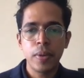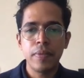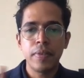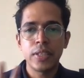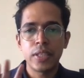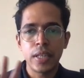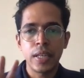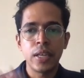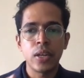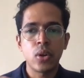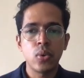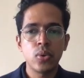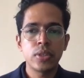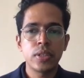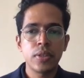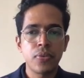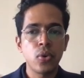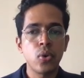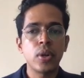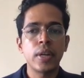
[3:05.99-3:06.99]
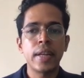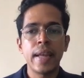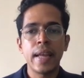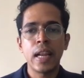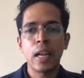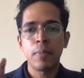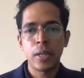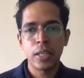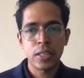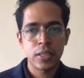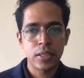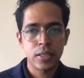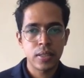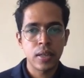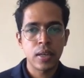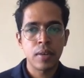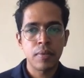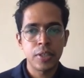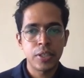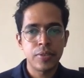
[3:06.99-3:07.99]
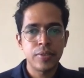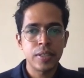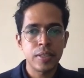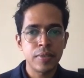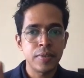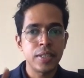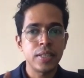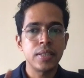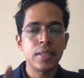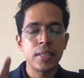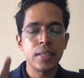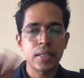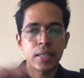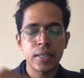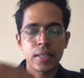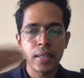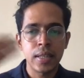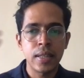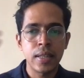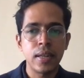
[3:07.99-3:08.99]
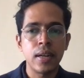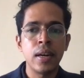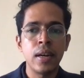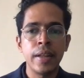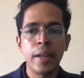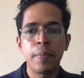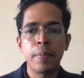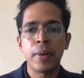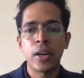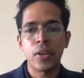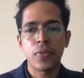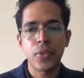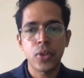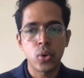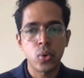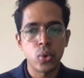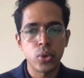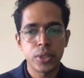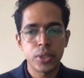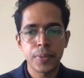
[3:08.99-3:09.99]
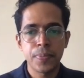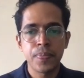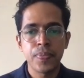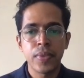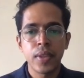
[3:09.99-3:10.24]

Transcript: which includes the 4 key elements which is discussed in the earlier part of the course.